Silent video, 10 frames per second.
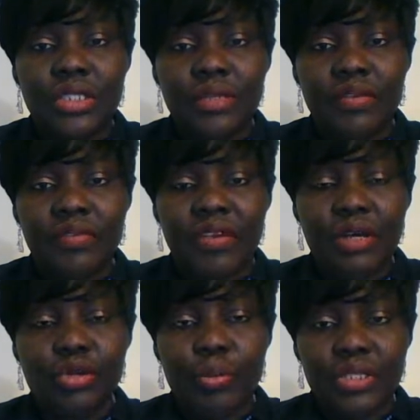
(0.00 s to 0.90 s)
the vow
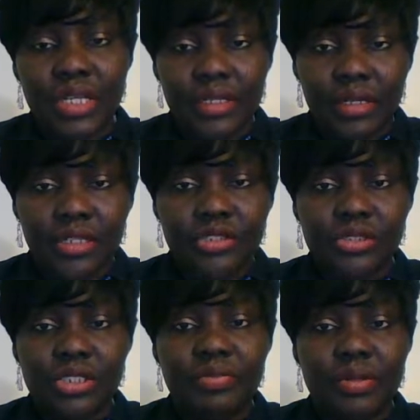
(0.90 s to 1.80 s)
to protect the
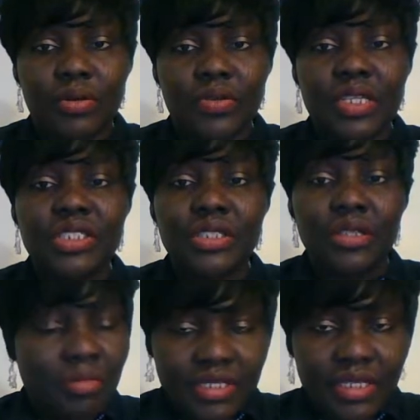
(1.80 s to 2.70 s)
relationship from crashing
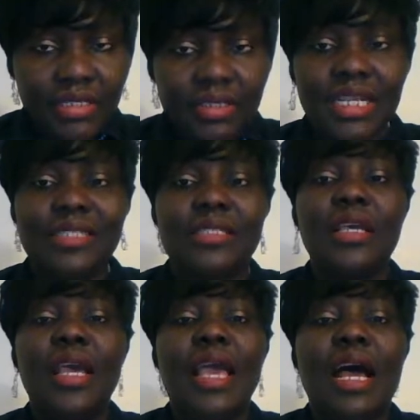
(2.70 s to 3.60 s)
remains intact.
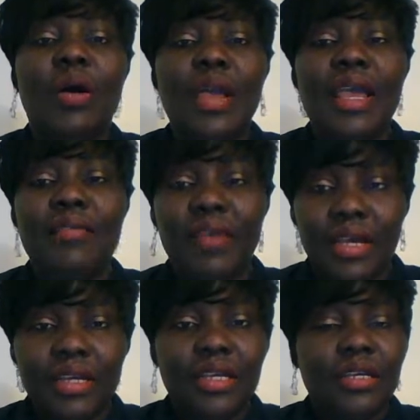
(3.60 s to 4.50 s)
However,
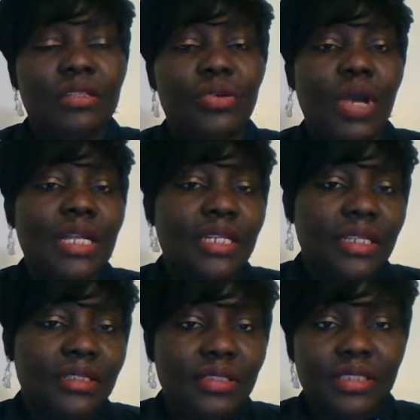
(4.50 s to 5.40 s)
to Ade,
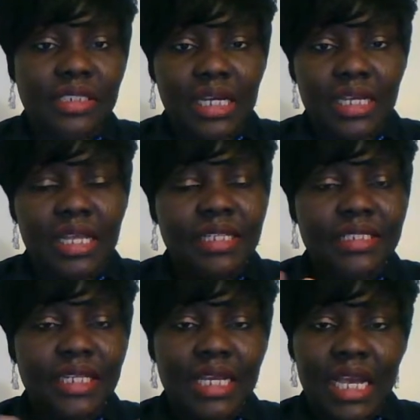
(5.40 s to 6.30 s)
anything
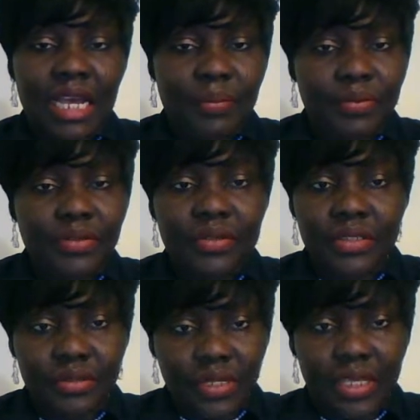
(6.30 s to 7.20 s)
can happen, I
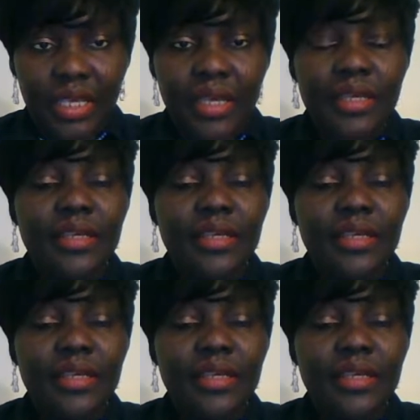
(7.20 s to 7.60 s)
don't care.